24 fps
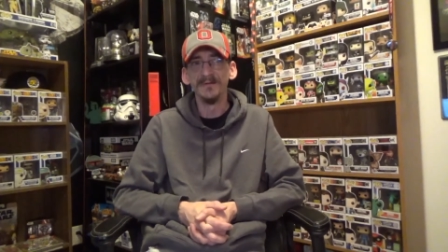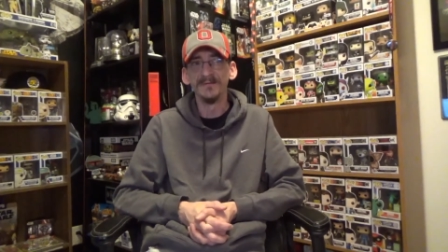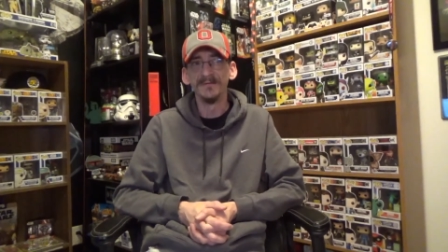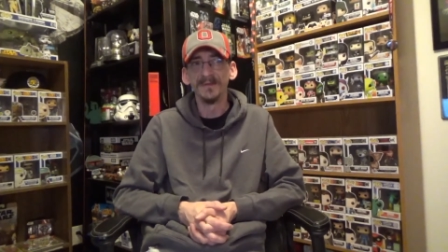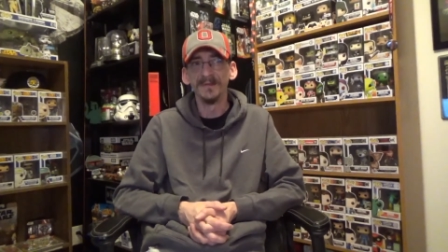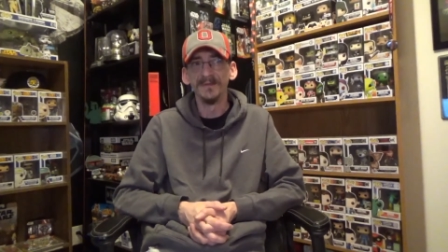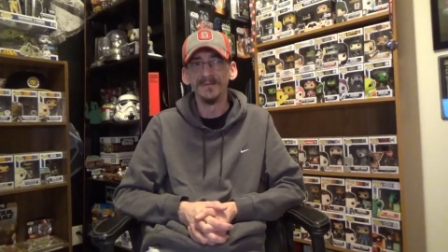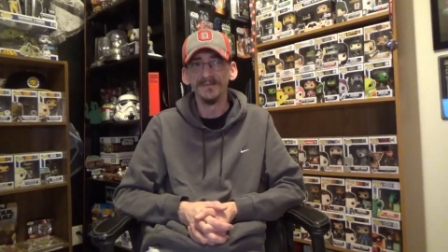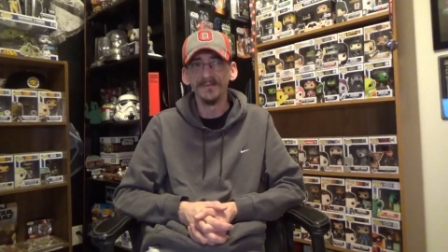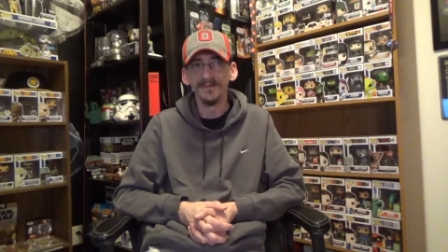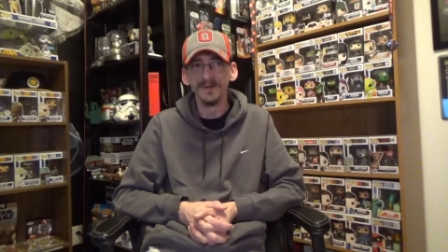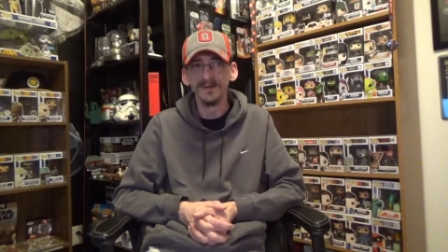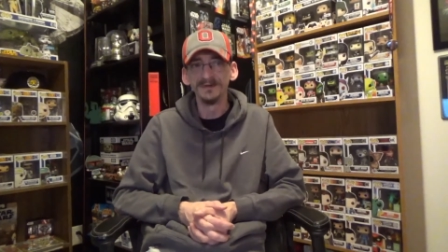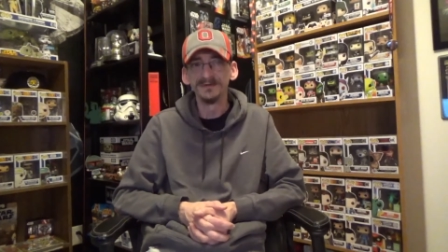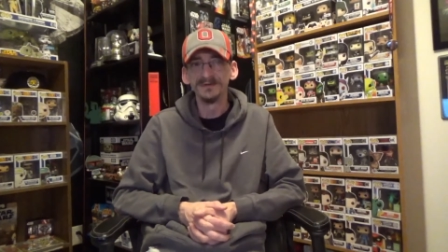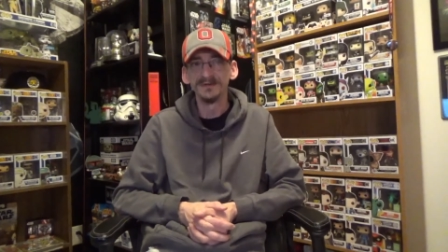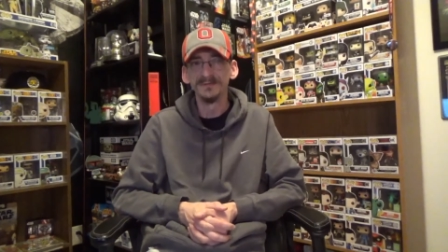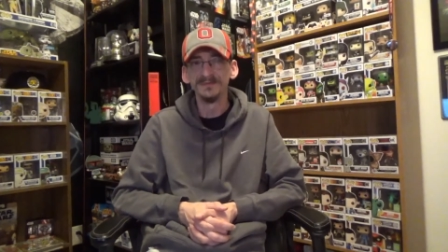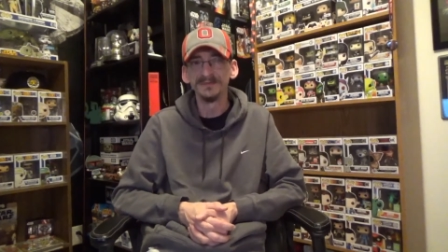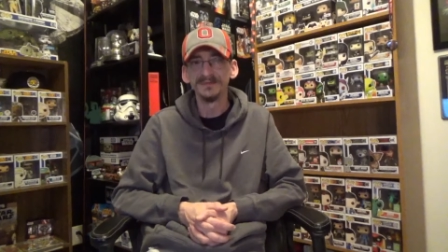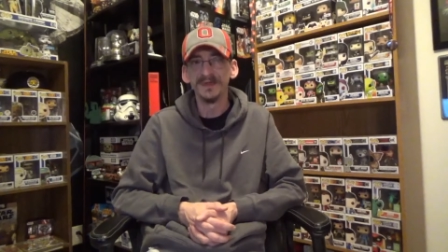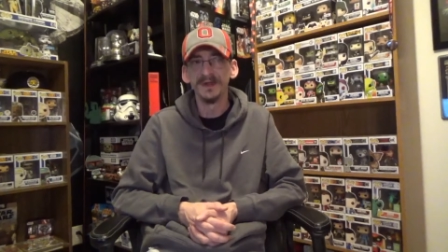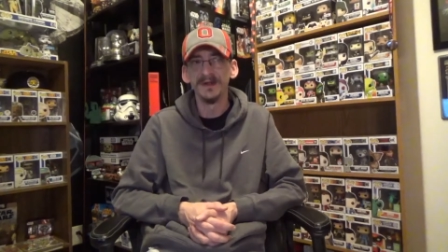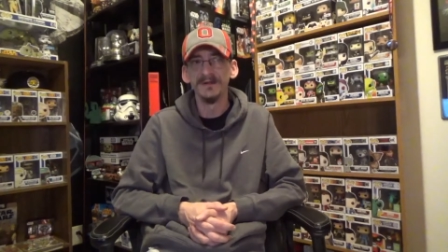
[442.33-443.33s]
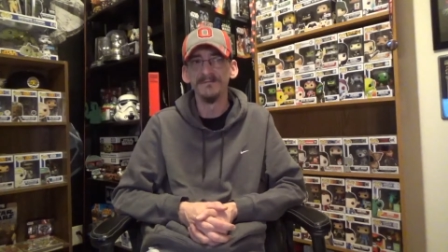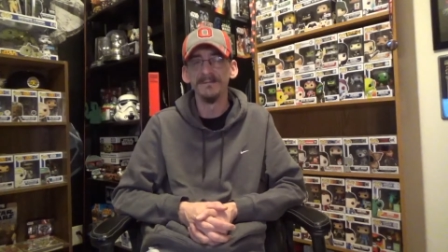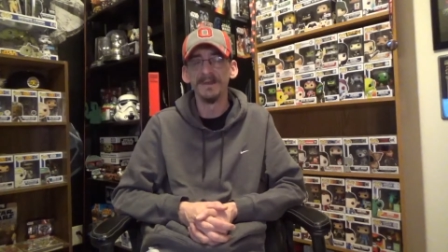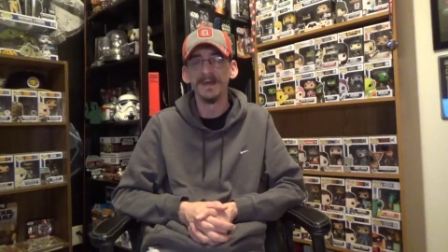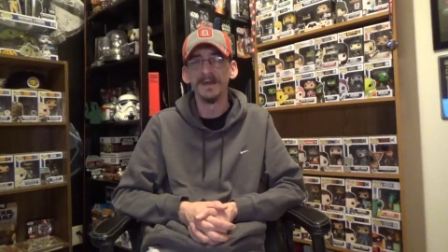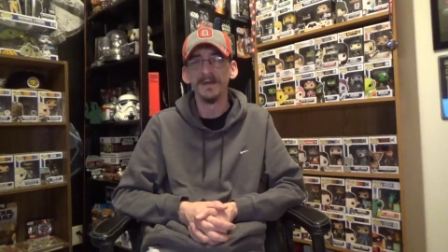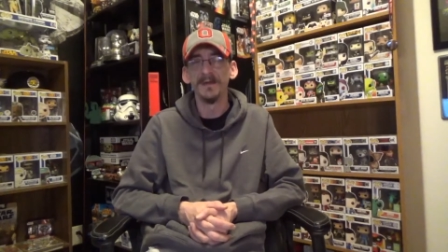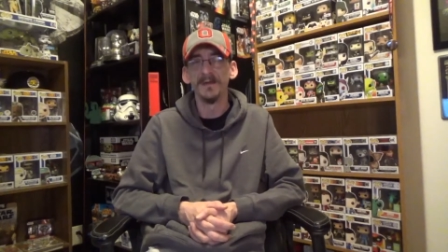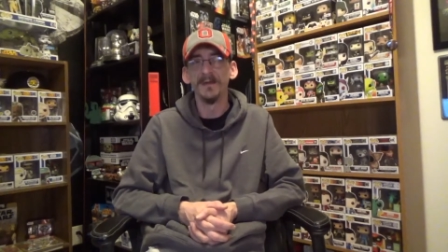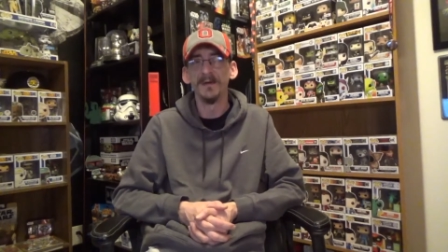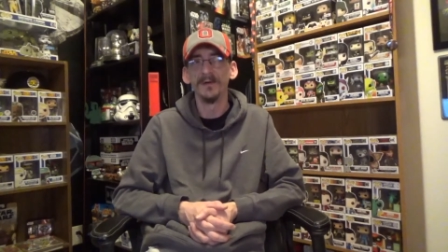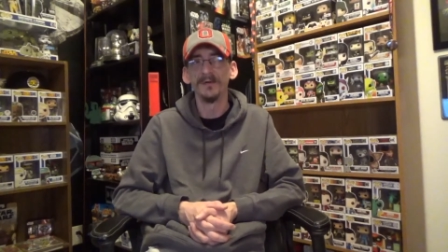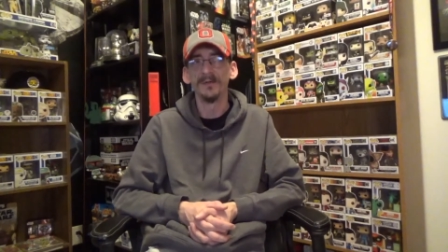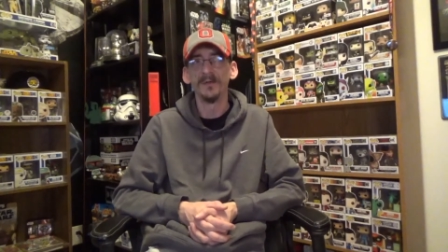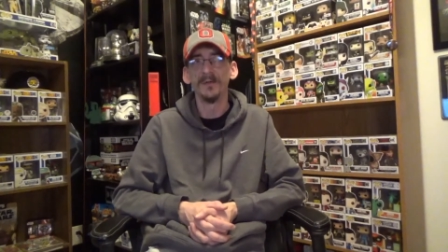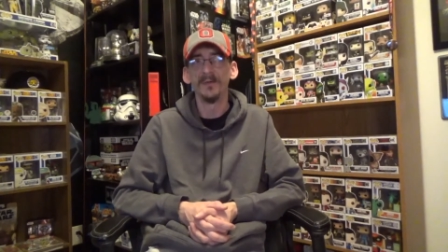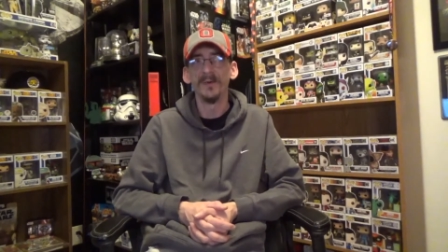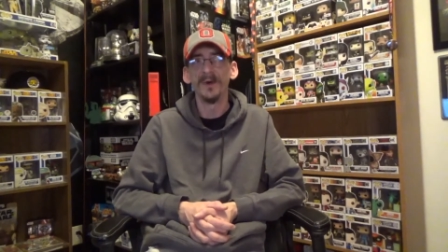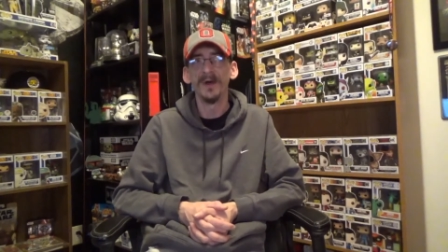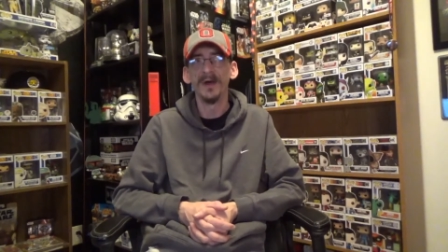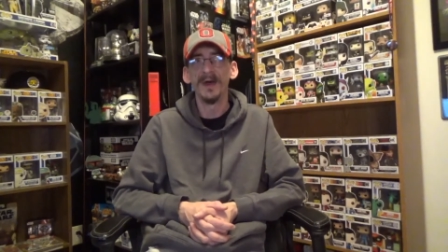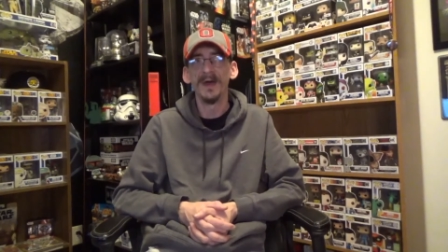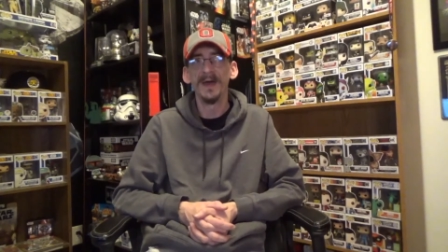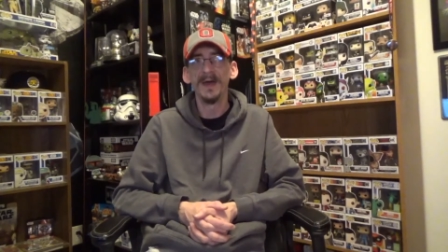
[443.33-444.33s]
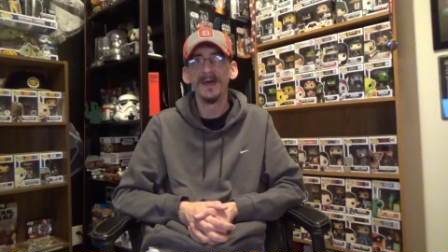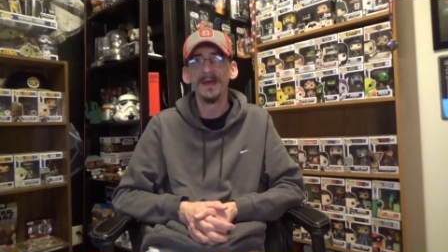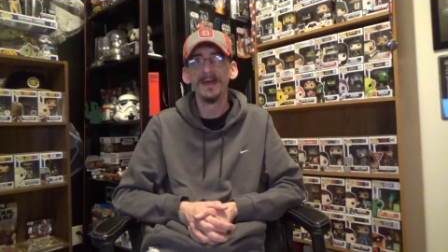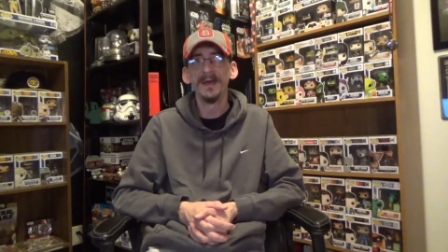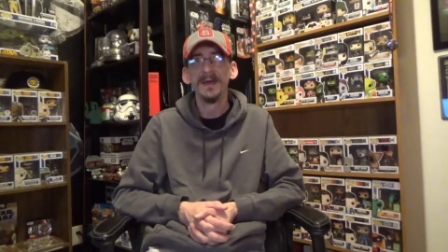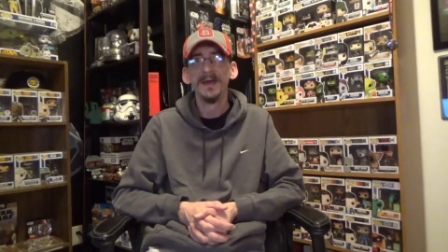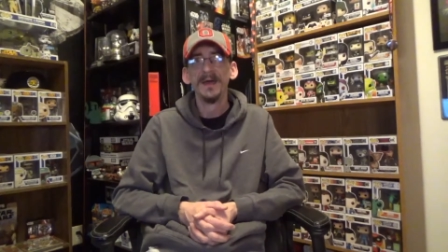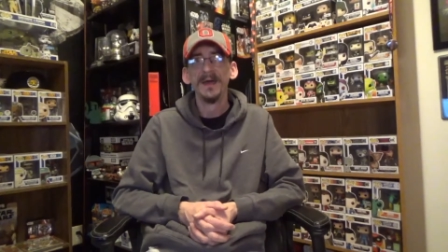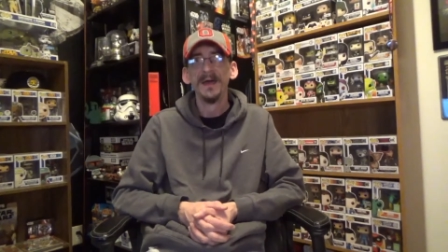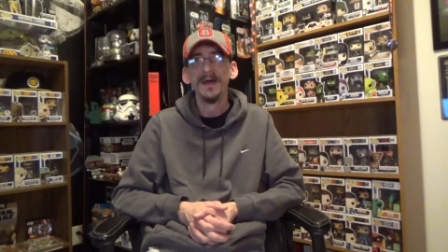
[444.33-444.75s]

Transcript: the friendships that I've made along the way,